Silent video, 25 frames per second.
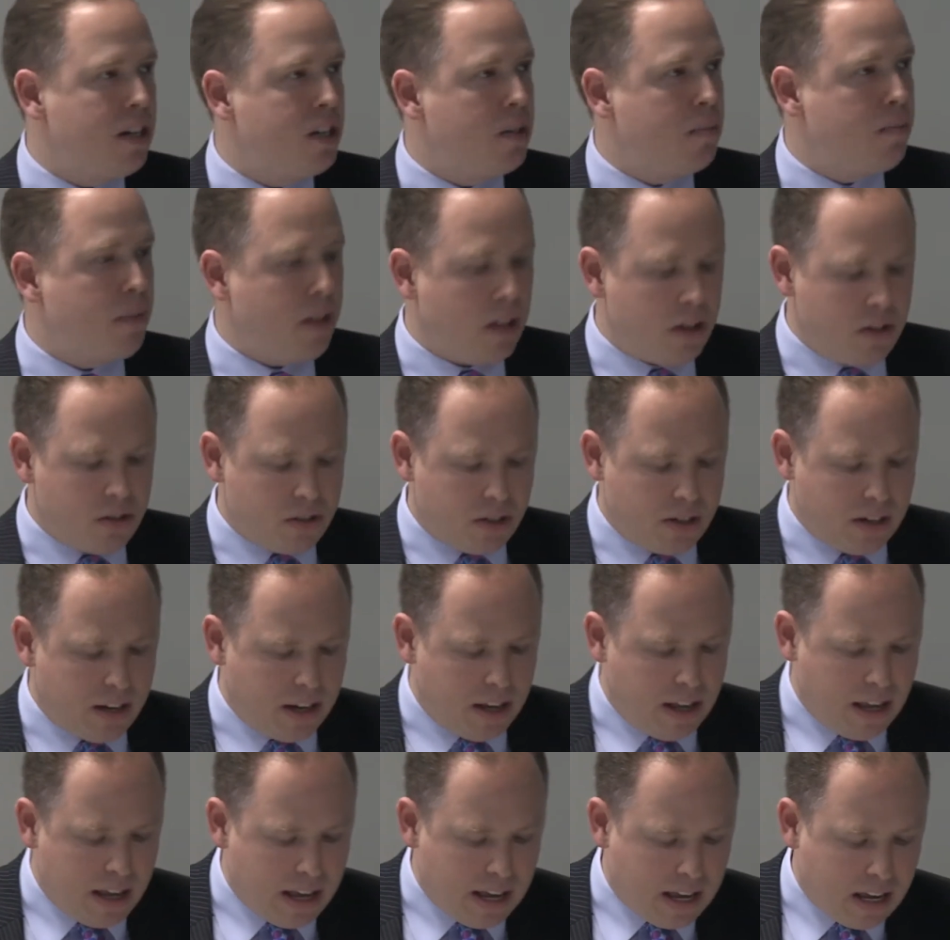a dispute
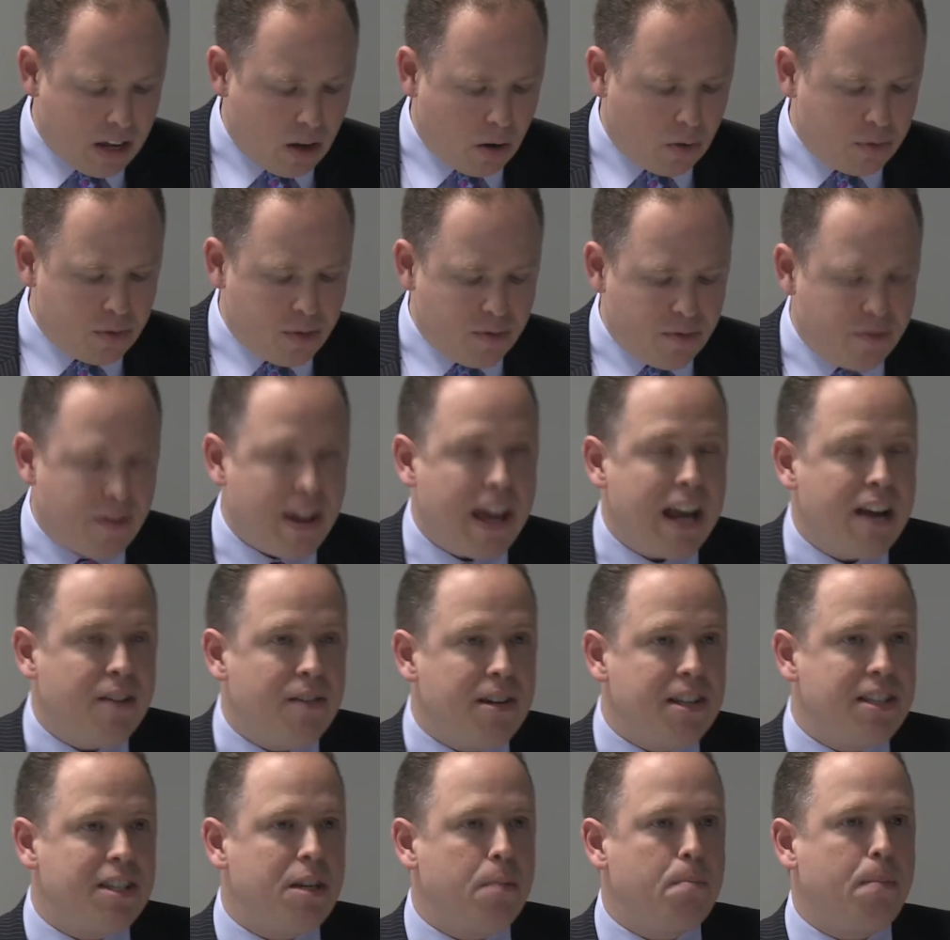often
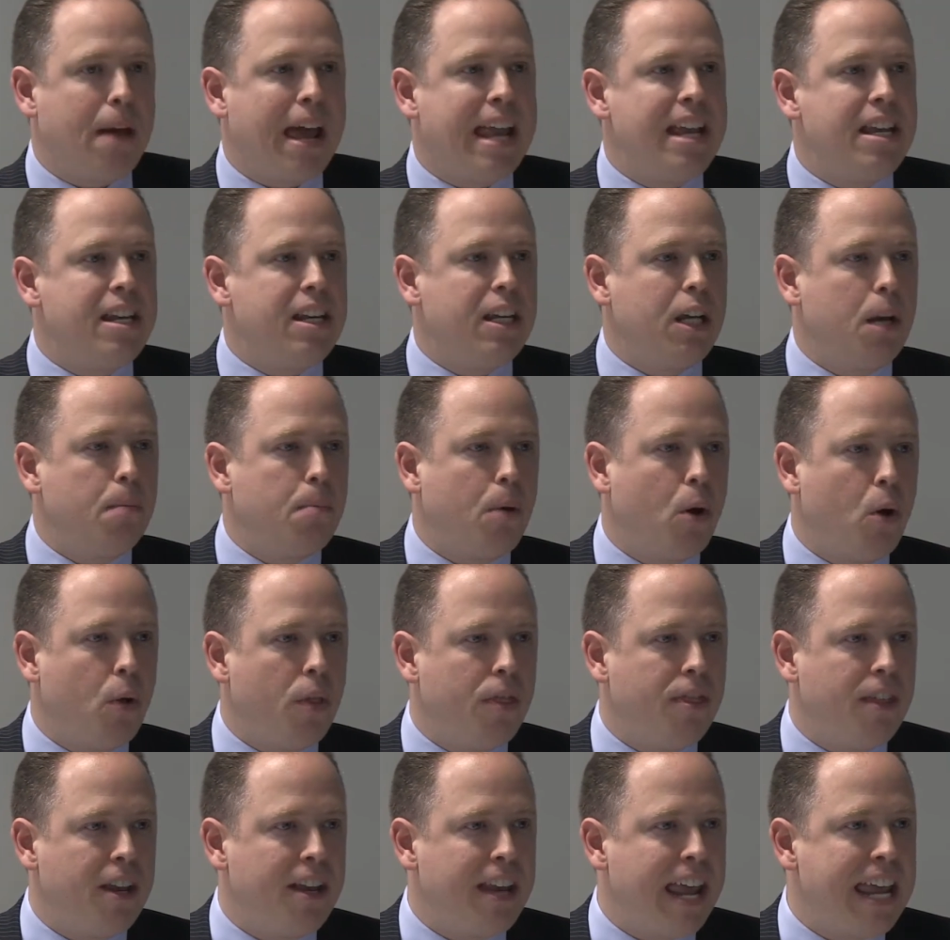varies depending
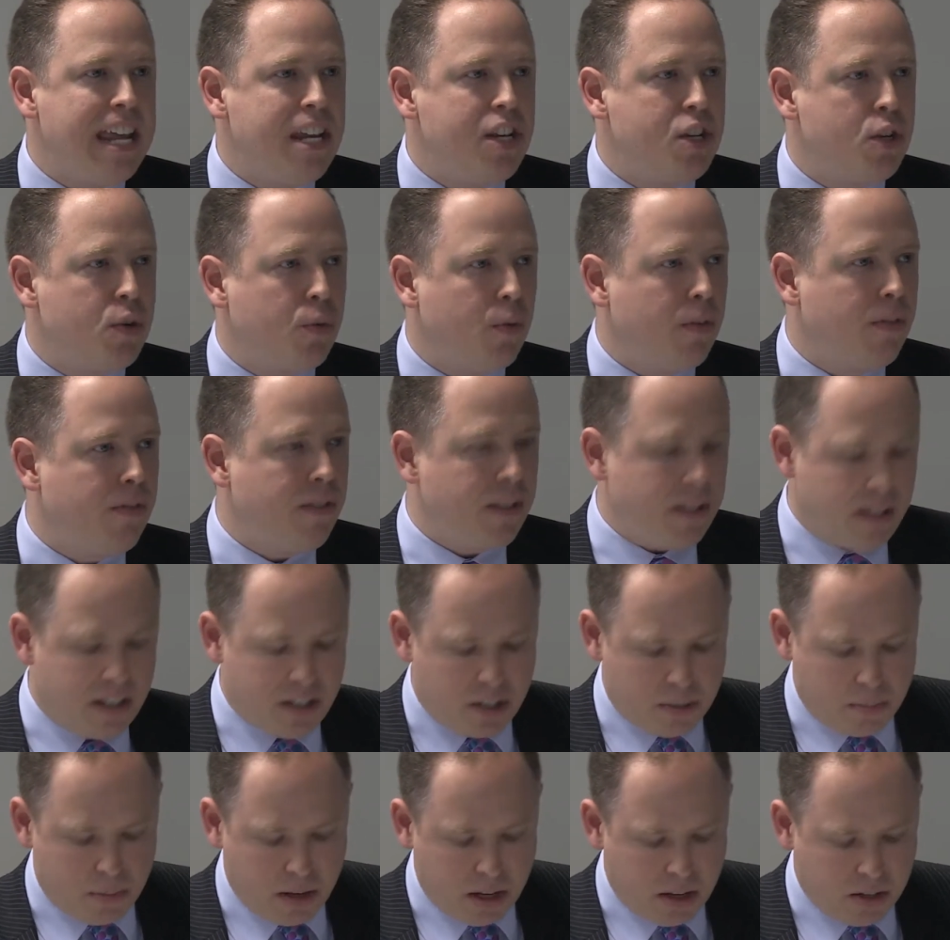upon the nature of the
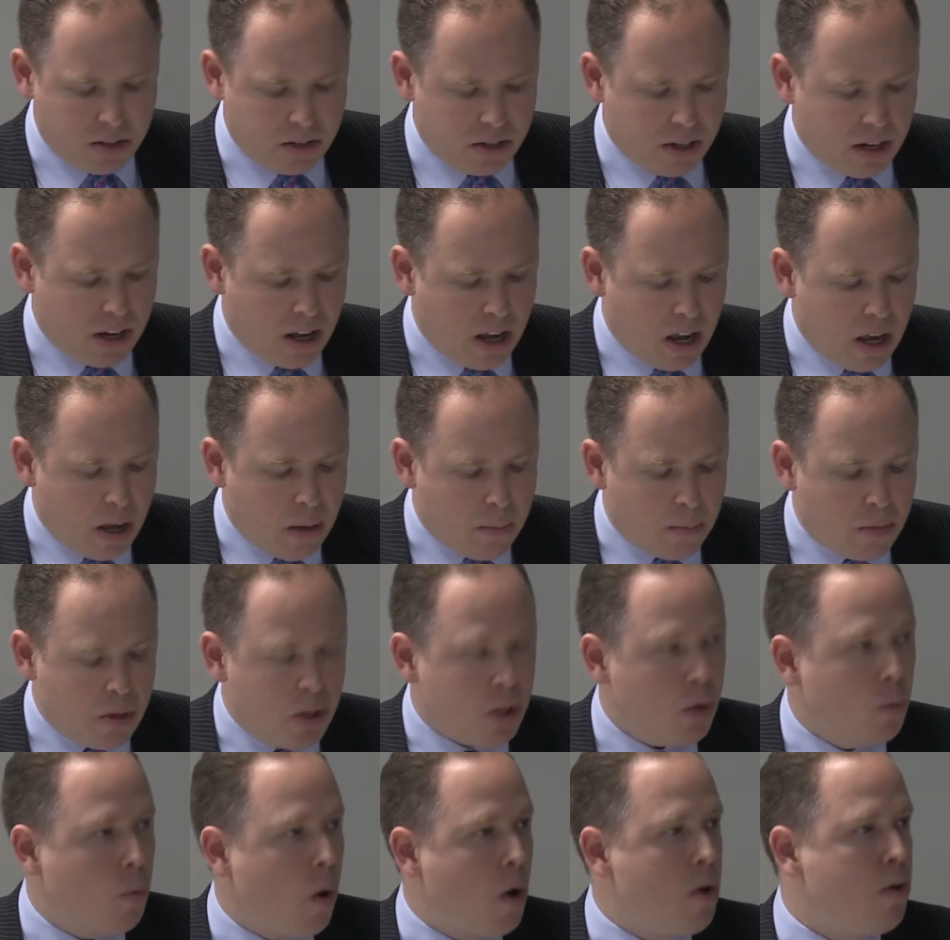dispute, but
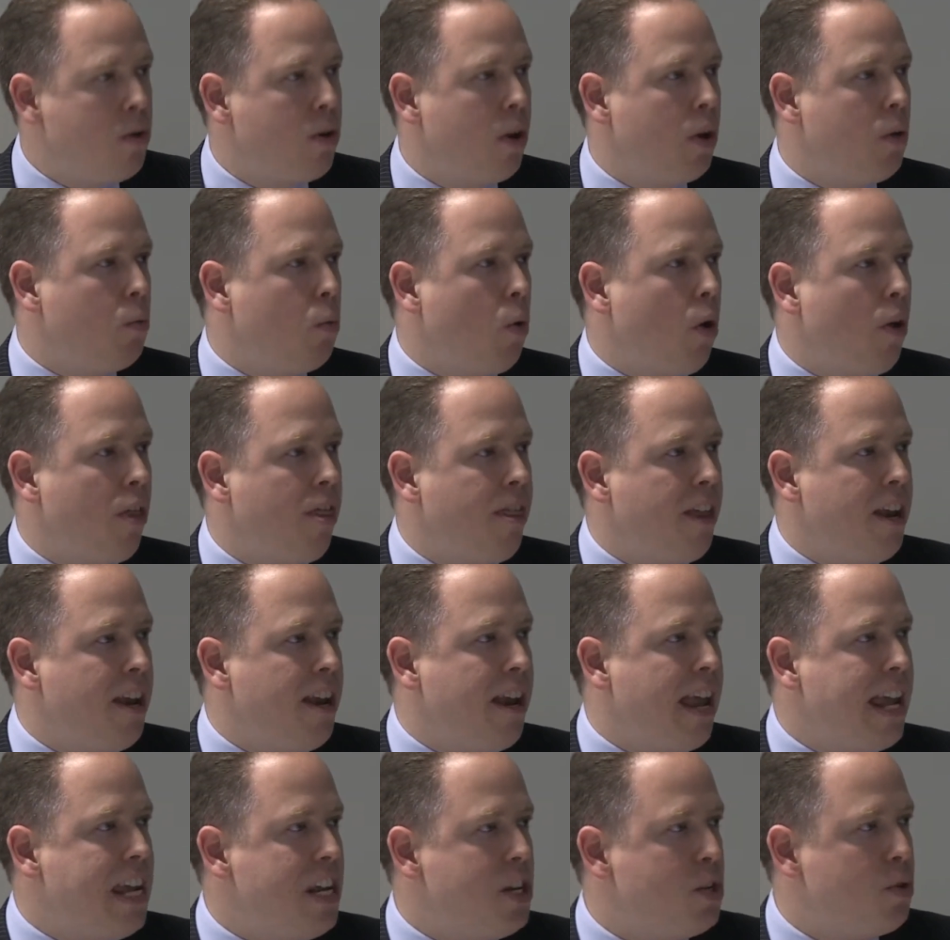you won't know what the
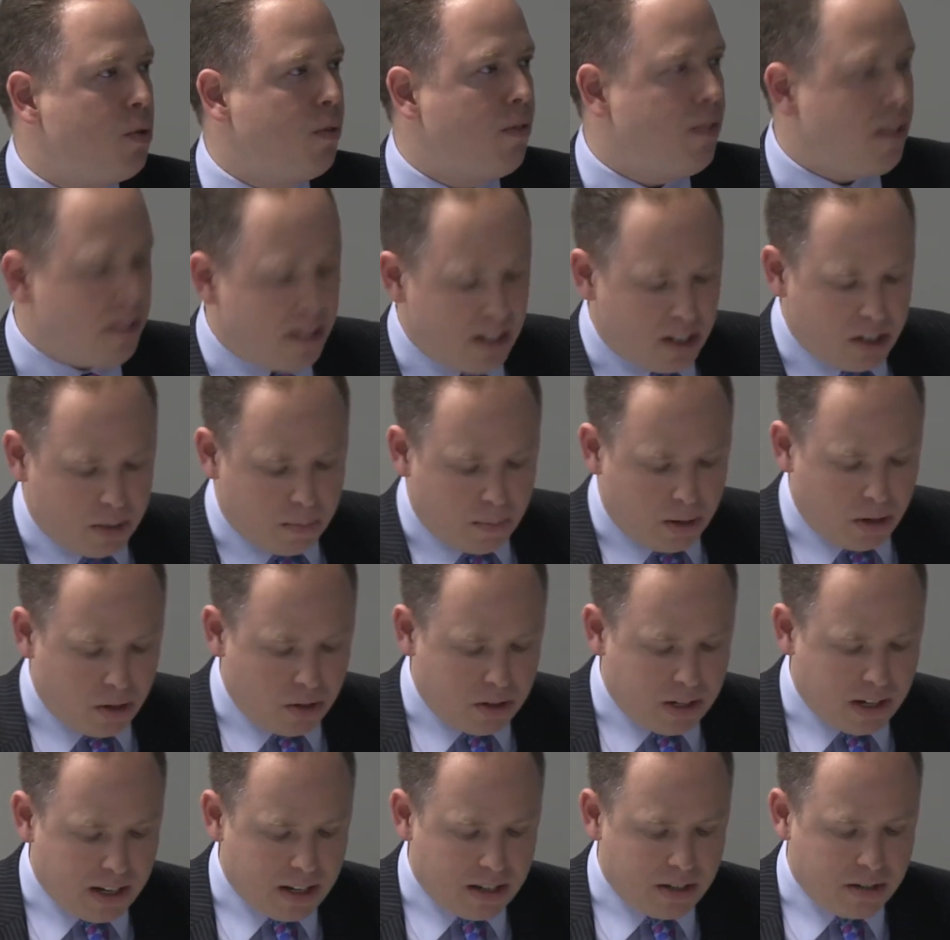nature of the
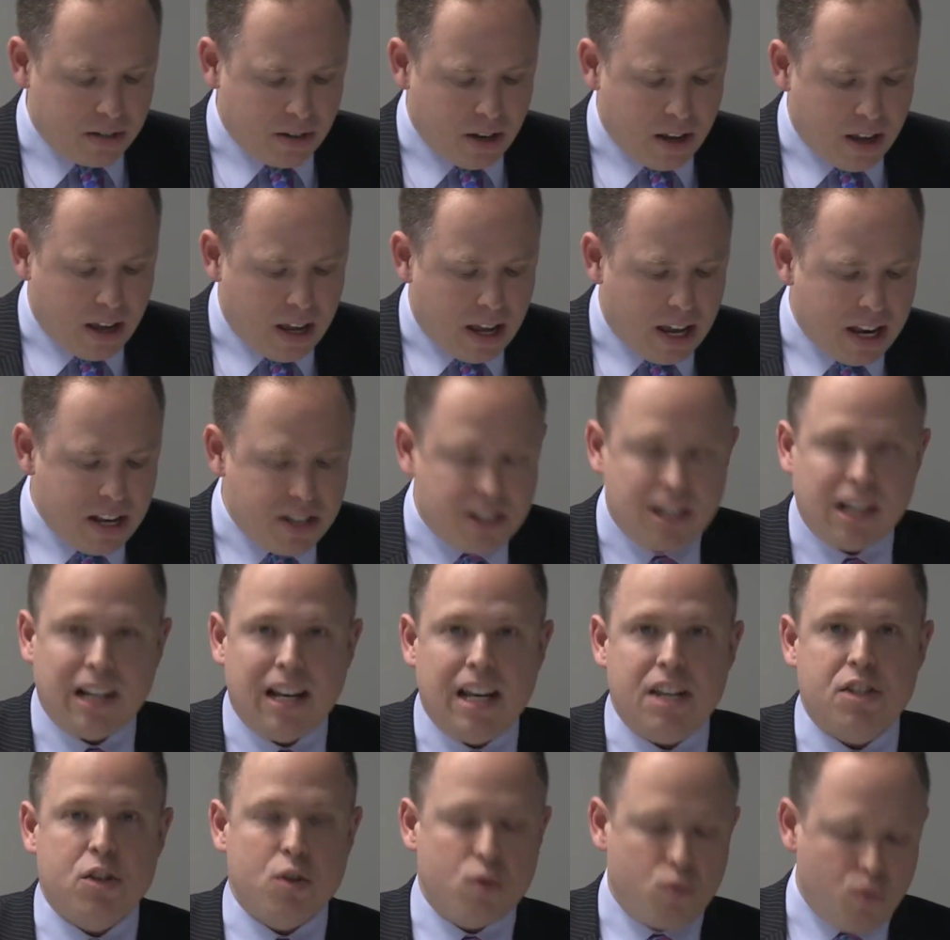dispute is until
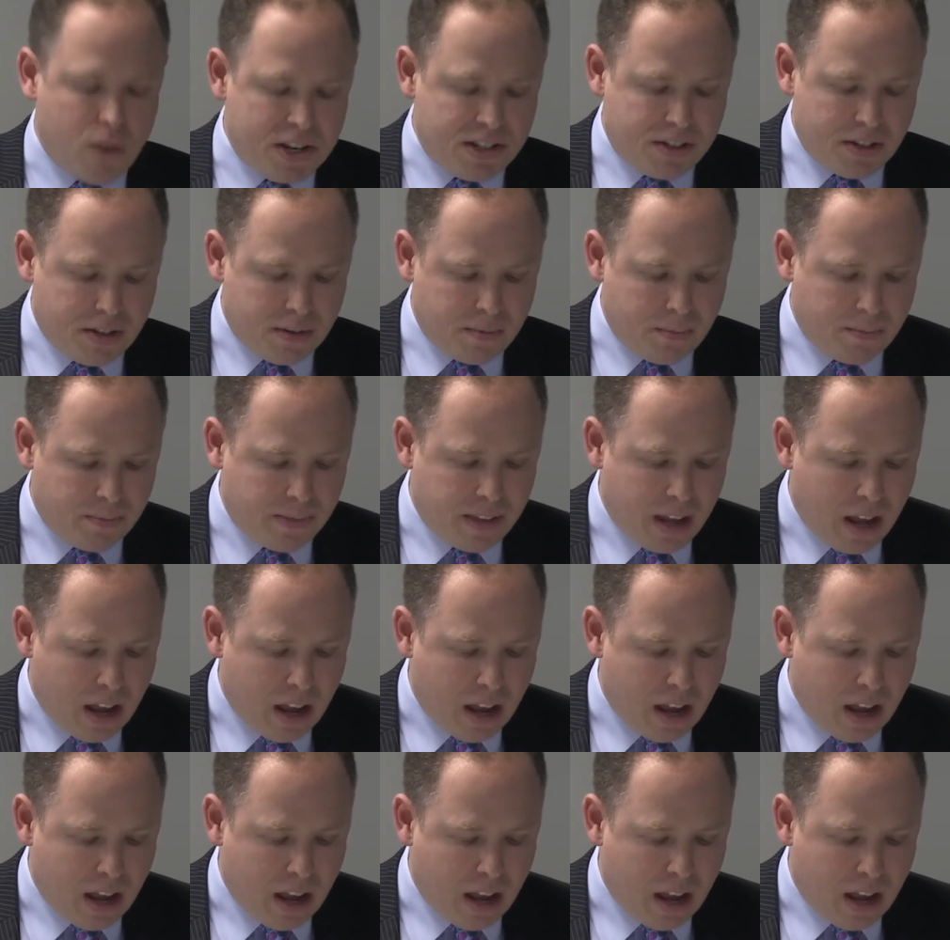it's arisen.